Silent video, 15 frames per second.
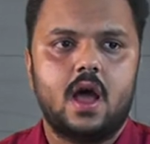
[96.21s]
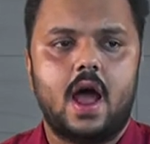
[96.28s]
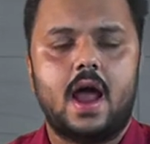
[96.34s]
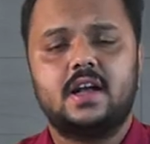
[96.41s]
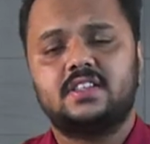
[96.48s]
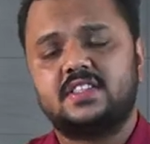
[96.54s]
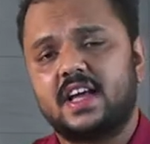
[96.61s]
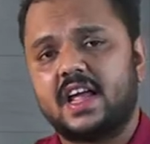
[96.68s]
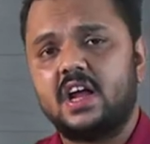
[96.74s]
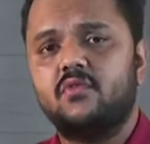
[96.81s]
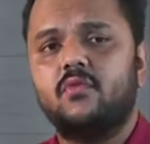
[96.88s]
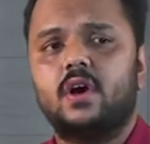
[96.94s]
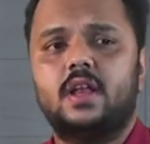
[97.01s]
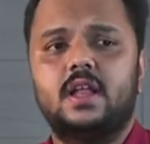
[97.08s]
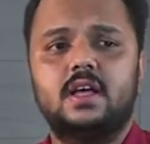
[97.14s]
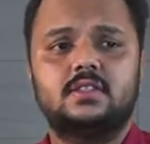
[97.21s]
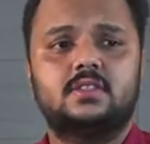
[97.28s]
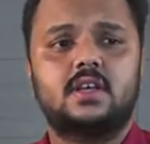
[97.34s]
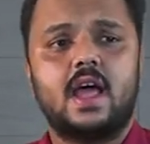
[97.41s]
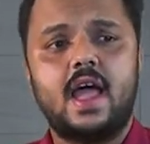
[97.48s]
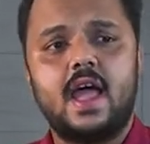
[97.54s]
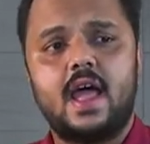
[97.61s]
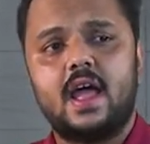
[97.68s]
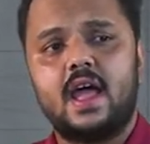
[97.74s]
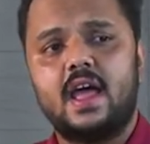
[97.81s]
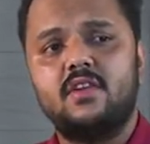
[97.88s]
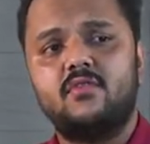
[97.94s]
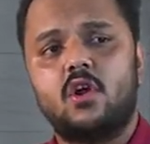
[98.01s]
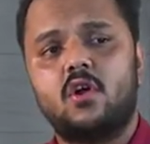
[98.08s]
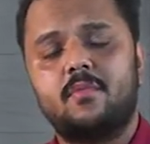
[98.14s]
And second one is
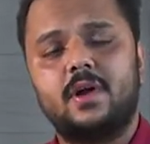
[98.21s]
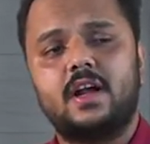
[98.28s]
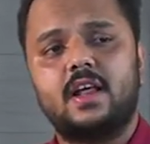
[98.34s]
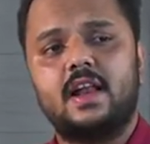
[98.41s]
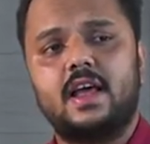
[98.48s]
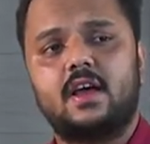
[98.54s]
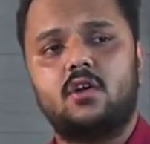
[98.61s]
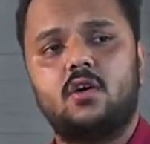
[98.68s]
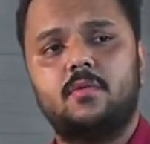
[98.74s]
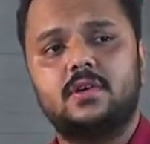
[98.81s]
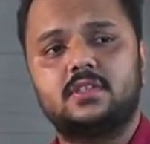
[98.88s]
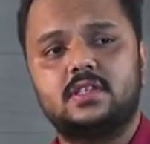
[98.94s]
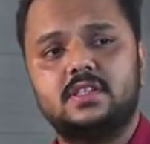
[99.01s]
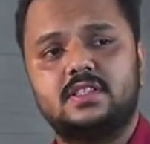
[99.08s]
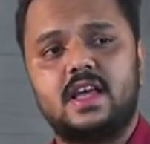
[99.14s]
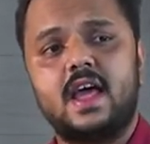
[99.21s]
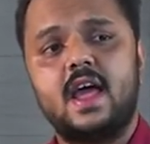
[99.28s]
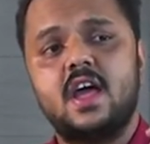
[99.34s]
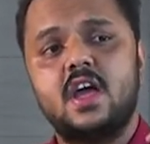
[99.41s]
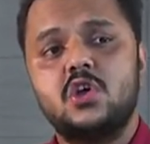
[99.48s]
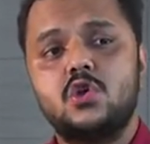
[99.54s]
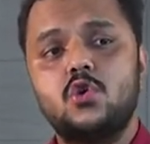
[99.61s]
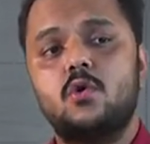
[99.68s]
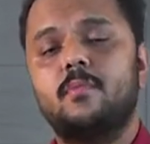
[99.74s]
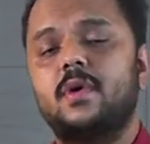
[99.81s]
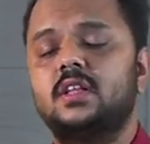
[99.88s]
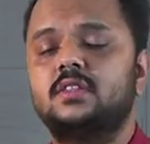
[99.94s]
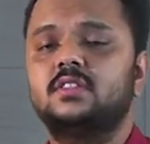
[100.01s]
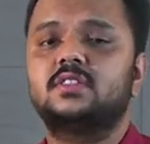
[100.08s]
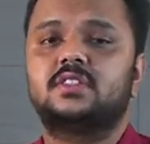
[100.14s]
environmental economics is a
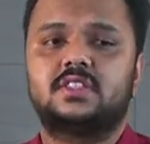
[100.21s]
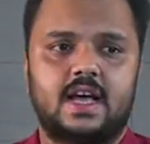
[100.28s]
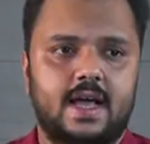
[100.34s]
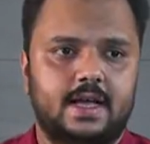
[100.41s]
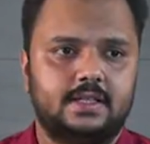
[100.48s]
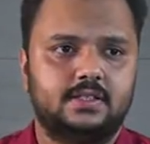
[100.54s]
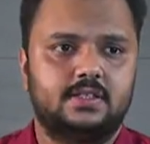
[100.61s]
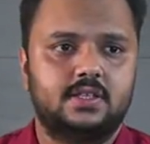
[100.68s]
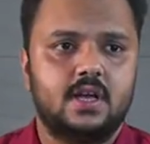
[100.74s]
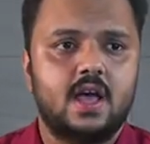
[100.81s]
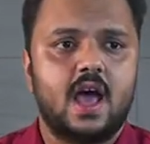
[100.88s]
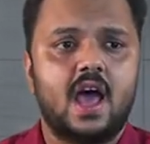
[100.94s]
human science.